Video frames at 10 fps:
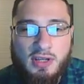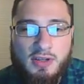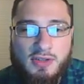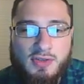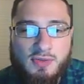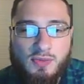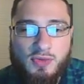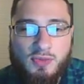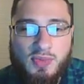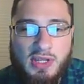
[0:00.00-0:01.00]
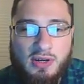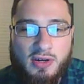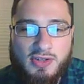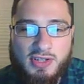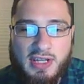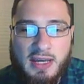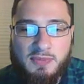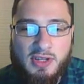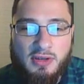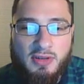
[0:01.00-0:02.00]
this would be our
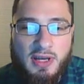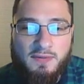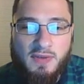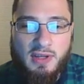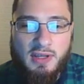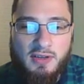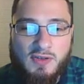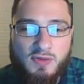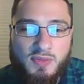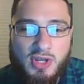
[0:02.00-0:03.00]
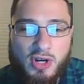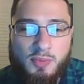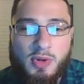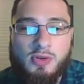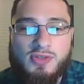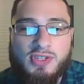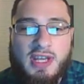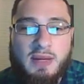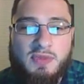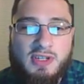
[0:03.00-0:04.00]
synaptic cleft and this would be our
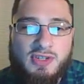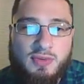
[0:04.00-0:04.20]
postsynaptic.